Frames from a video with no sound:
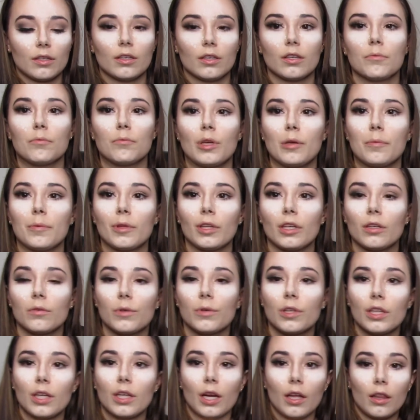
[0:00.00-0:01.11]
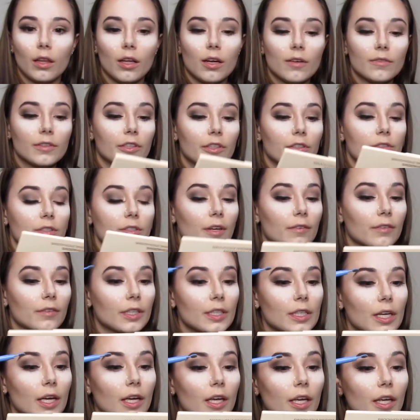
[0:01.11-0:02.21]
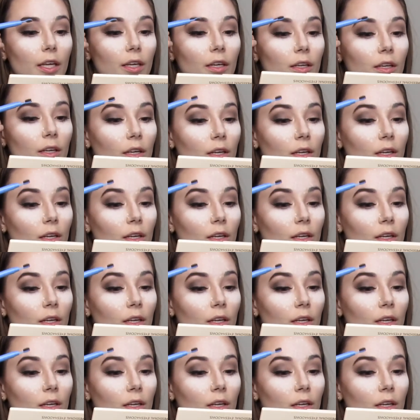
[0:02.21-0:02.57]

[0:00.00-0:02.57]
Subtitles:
Maybelline one that I love and use every day.